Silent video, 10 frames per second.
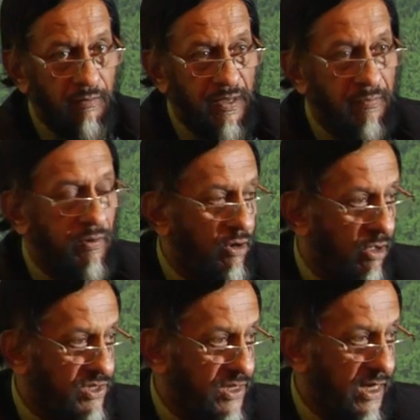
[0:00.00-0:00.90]
people
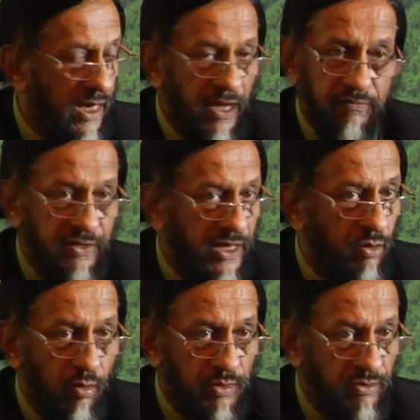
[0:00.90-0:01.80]
lost their lives. Their
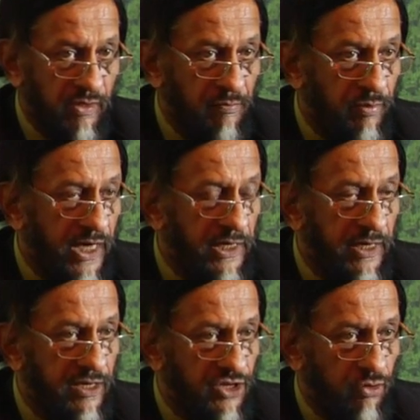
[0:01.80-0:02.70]
homes were
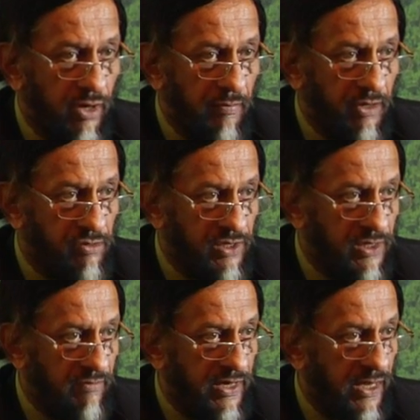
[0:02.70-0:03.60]
completely destroyed because
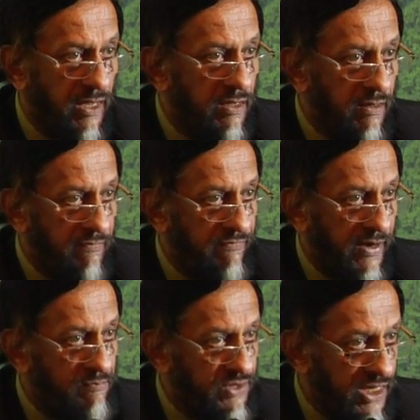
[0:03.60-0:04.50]
these are very
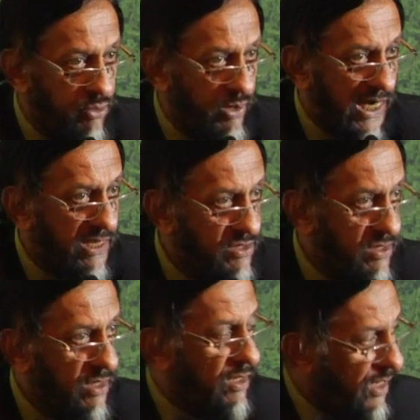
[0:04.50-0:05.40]
flimsy
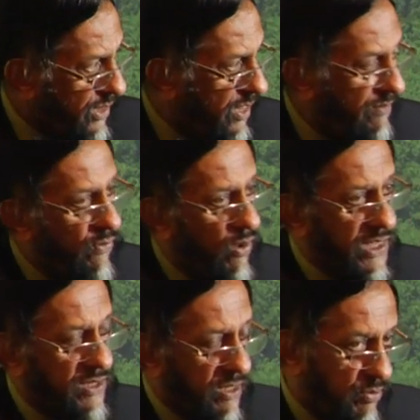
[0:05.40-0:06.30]
dwellings. And therefore,
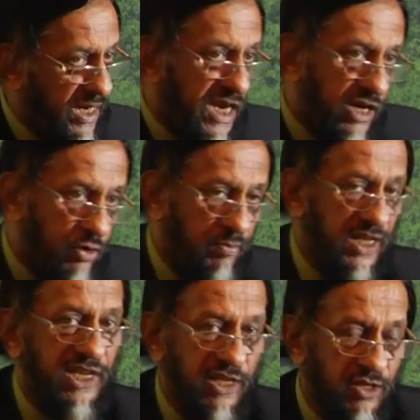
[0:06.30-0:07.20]
I think we need to
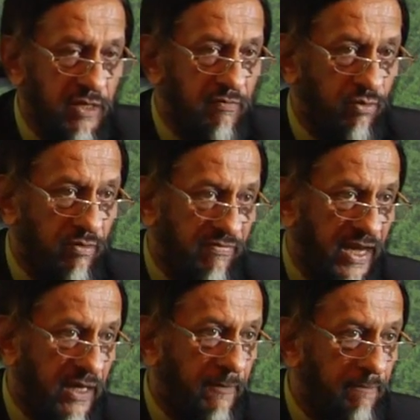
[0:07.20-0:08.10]
be sensitive to the
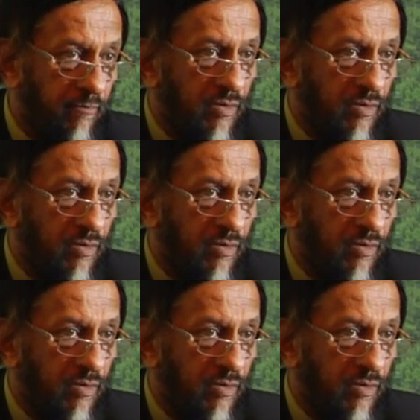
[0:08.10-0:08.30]
fact